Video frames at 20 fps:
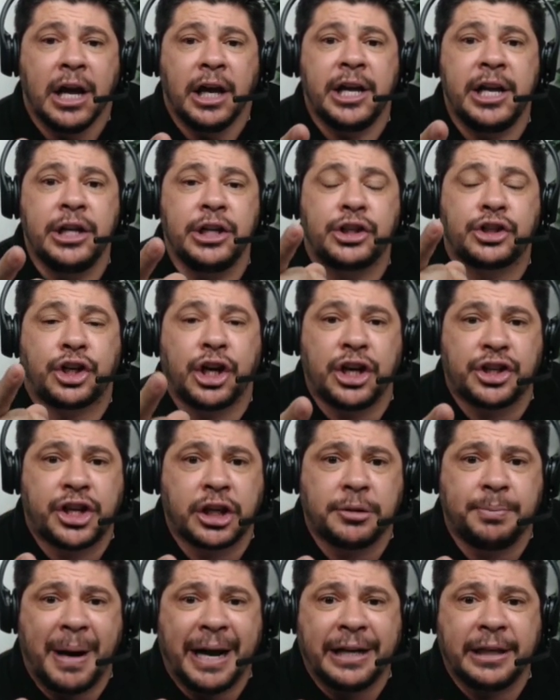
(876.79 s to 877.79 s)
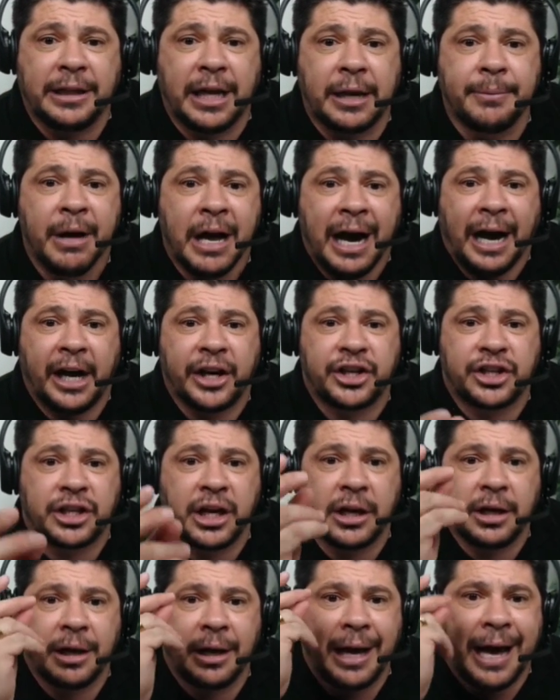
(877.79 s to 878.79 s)
In Jesus' mighty name, I
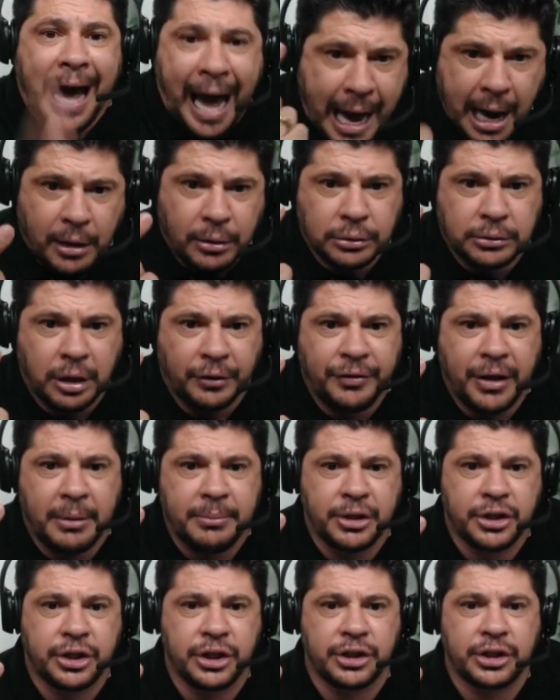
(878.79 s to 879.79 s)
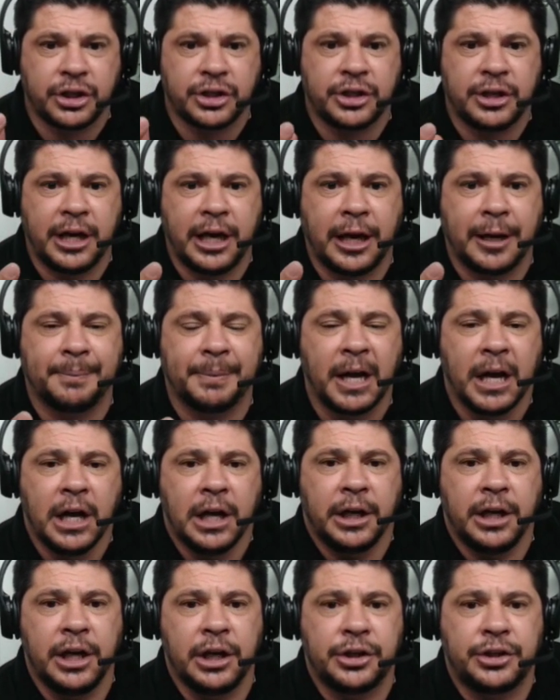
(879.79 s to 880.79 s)
say out of them in Jesus' name.
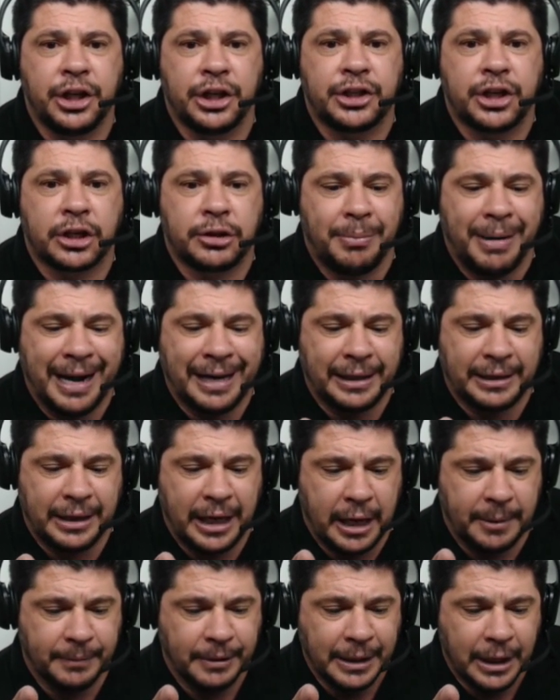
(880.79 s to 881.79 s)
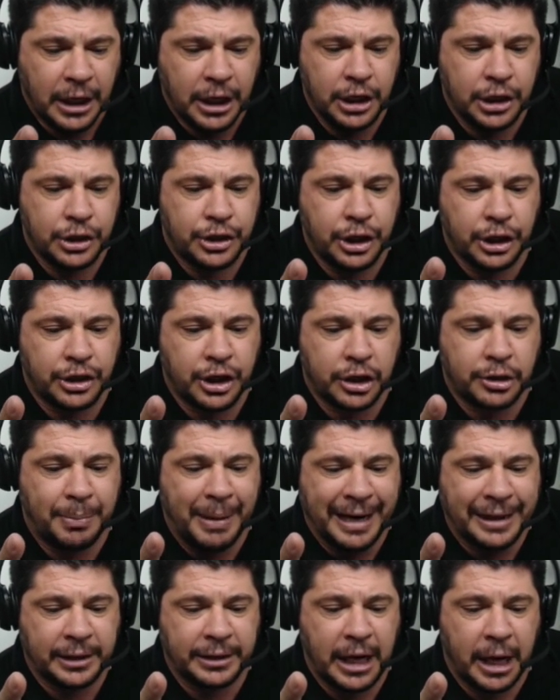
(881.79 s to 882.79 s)
In Jesus' mighty name. In Jesus'
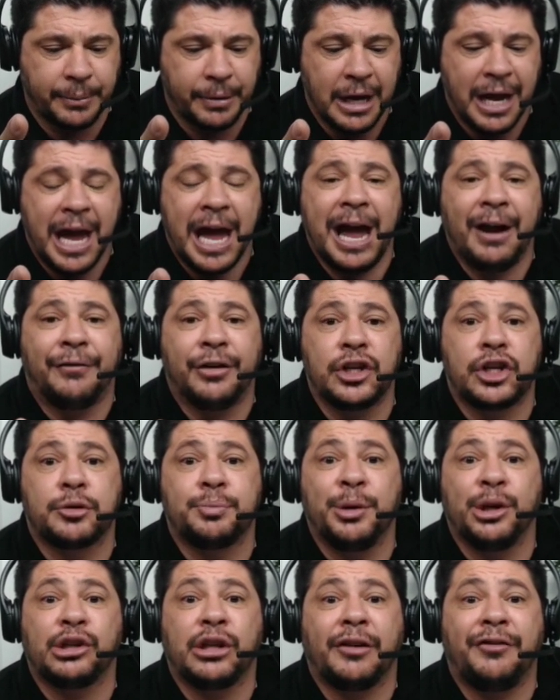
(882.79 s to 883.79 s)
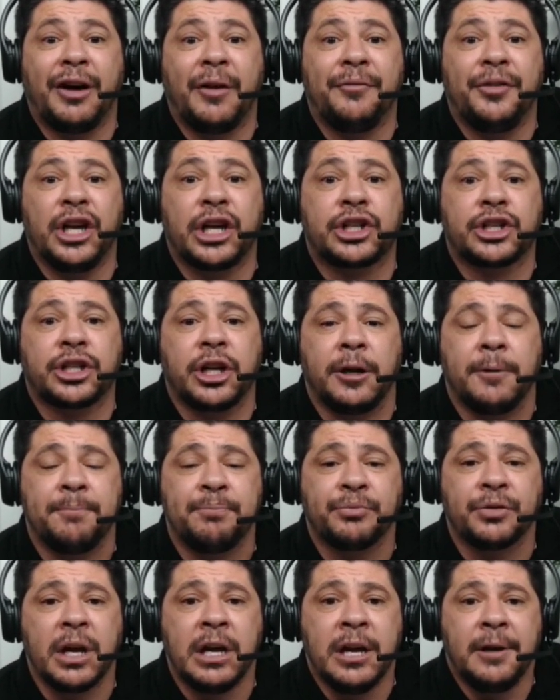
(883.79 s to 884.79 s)
mighty name, every spirit of addiction,
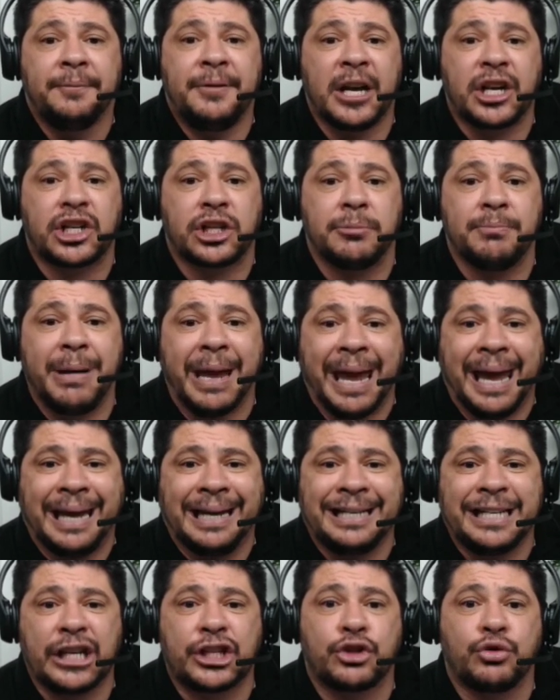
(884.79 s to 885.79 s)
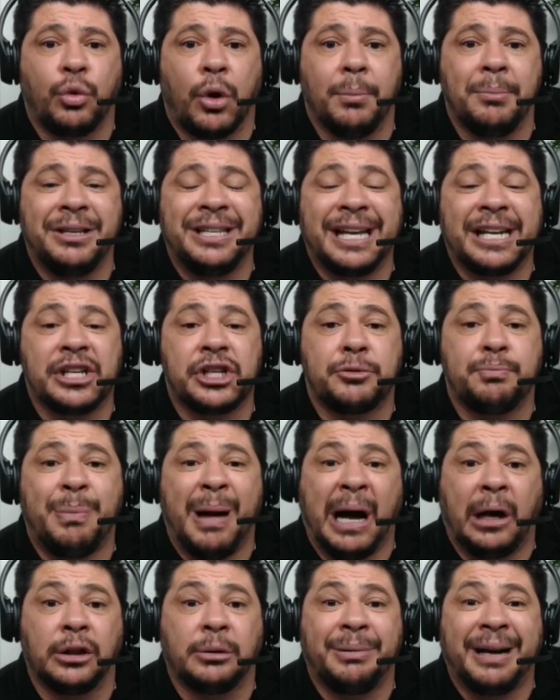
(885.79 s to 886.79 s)
this man, this woman that is
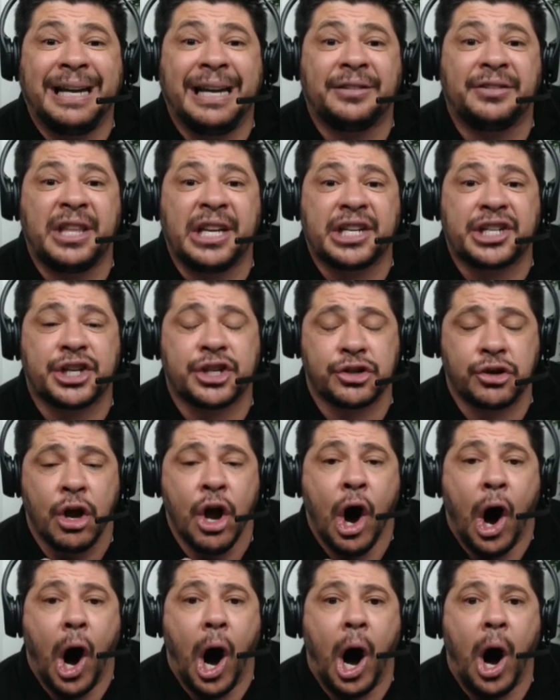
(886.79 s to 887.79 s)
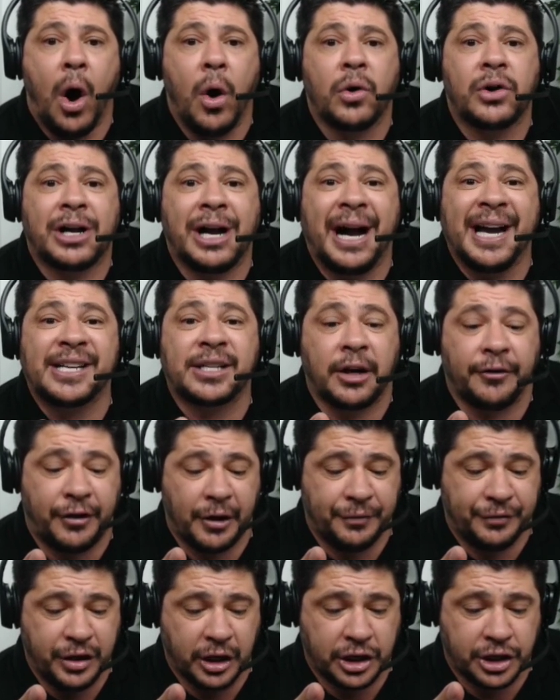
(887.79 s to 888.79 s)
bound by addictions, all kinds of
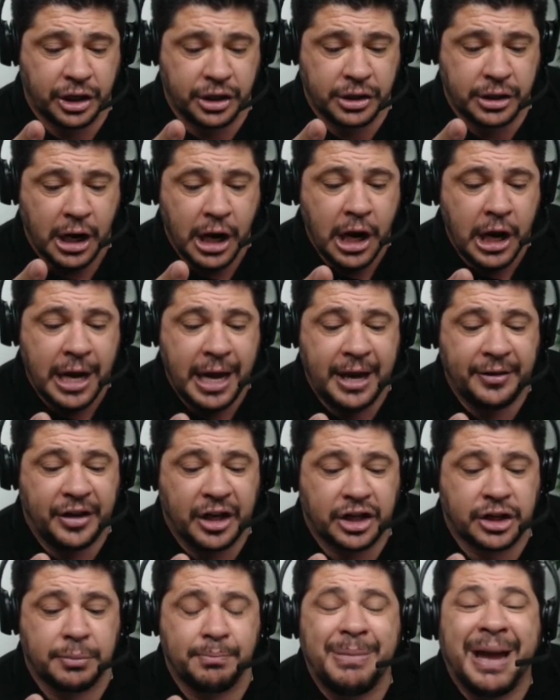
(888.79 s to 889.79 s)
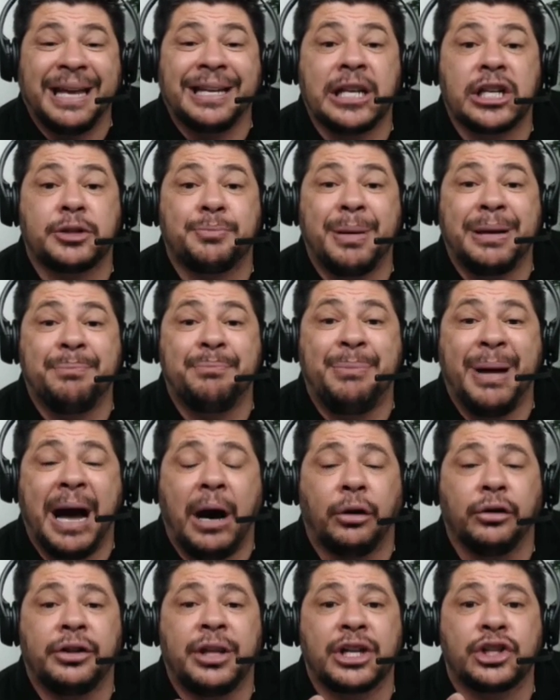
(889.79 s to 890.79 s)
addictions, this man that's been
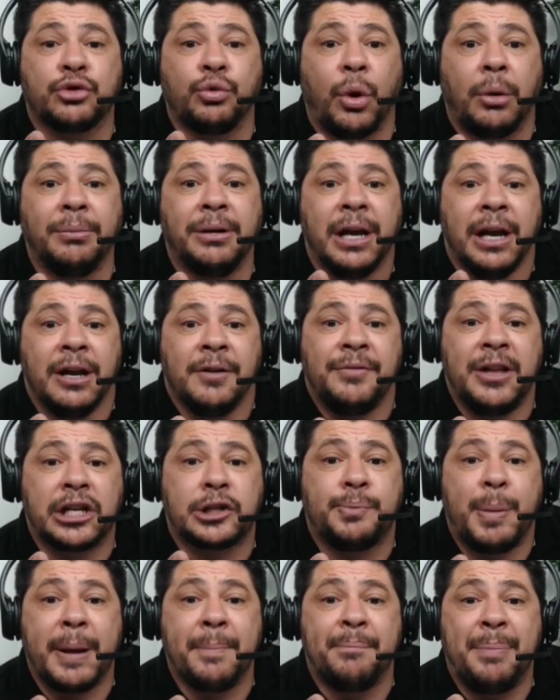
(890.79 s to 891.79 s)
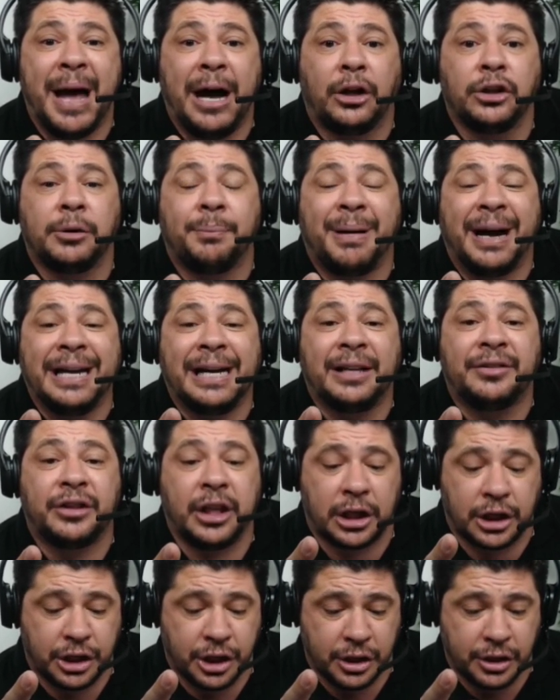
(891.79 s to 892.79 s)
bound, this woman that's been bound by
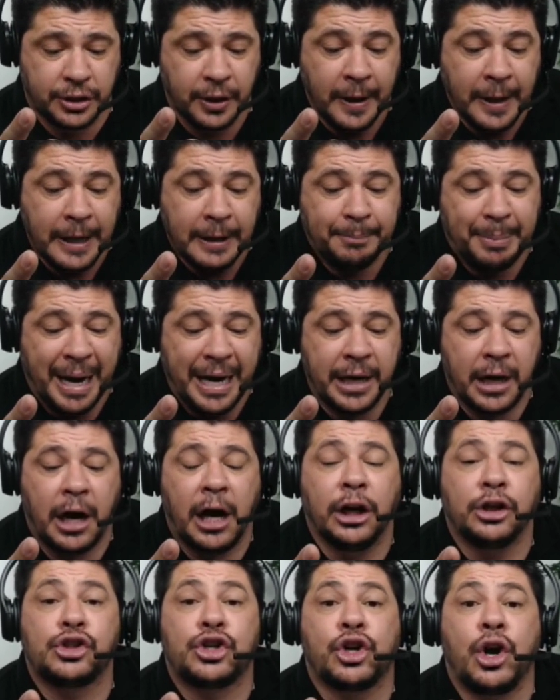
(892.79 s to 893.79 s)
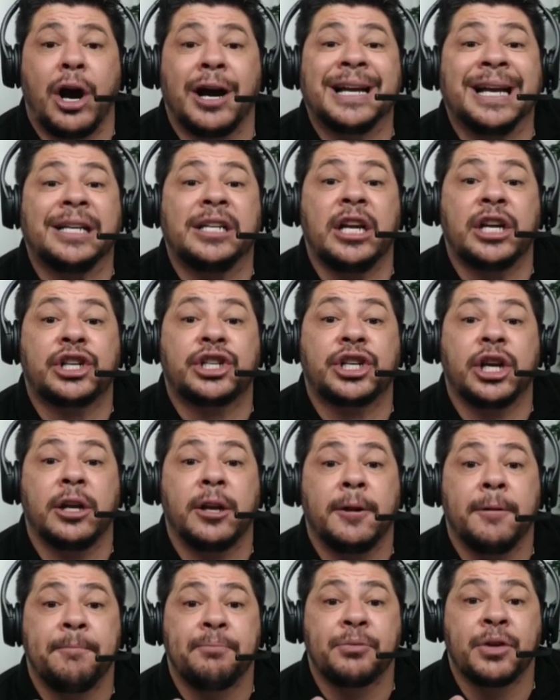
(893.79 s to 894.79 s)
addictions, by a drug
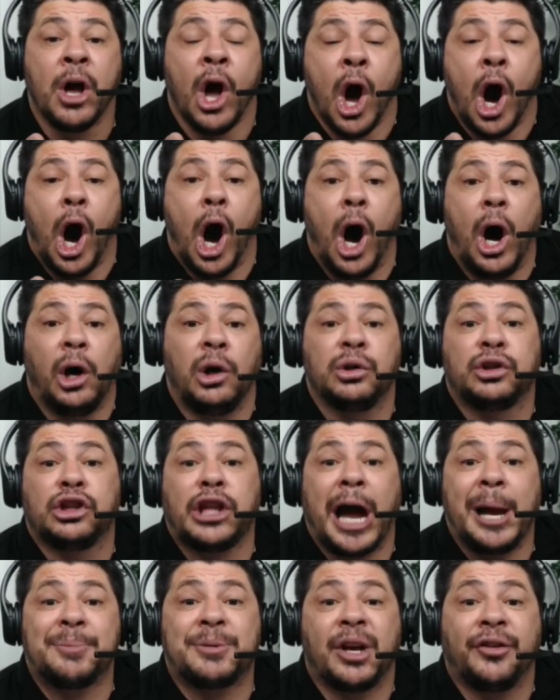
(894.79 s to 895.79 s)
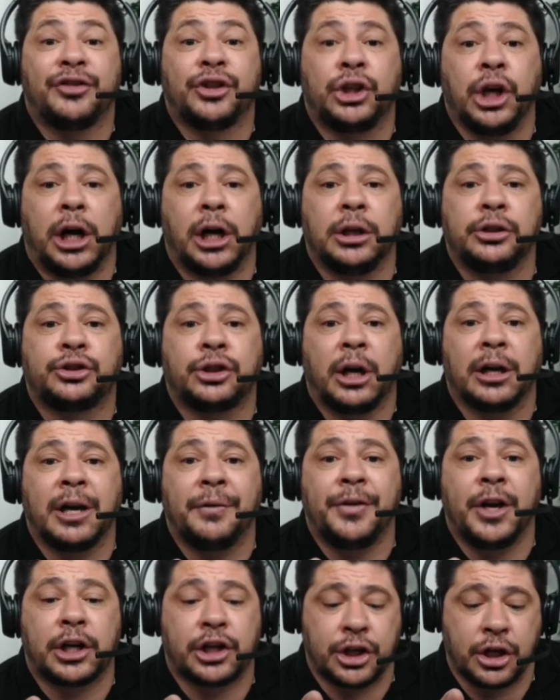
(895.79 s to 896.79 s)
addiction, all types of drug
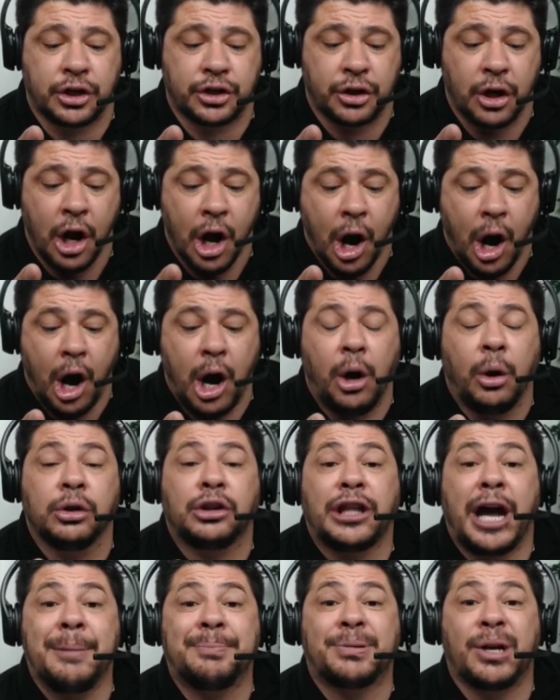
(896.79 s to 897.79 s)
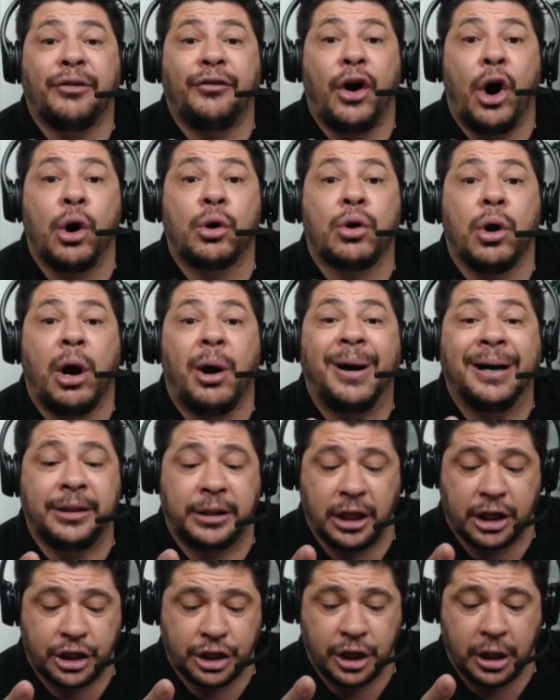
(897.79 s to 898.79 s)
addictions, all types of alcohol
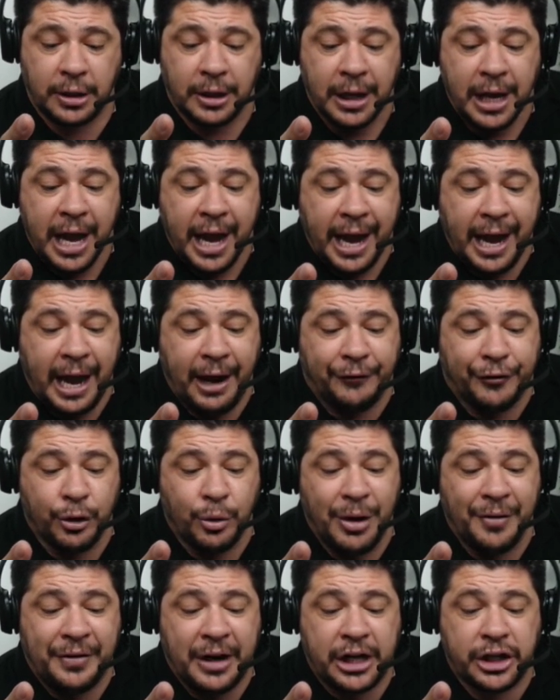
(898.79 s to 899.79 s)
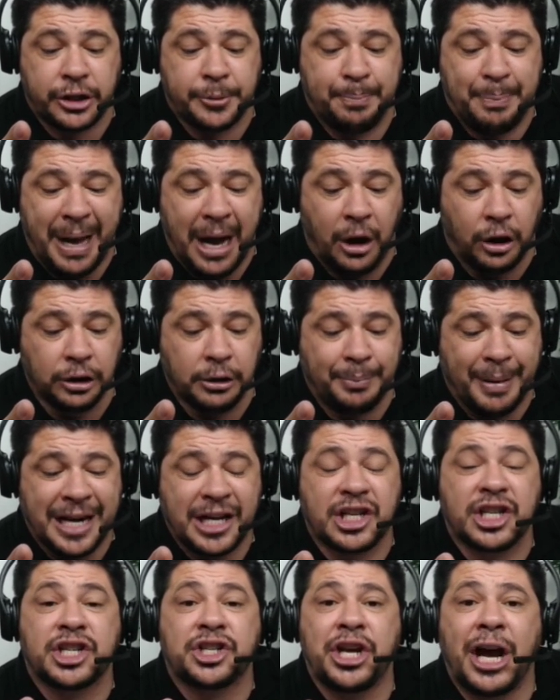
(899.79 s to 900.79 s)
addiction, everyone that is bound
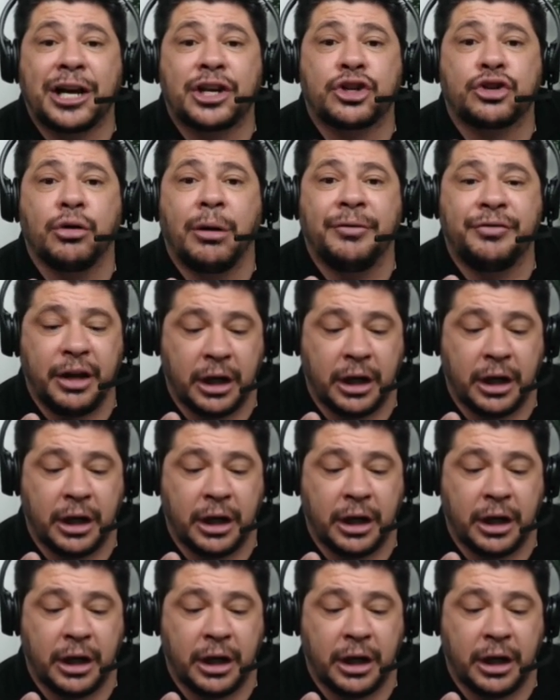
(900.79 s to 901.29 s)
by sexual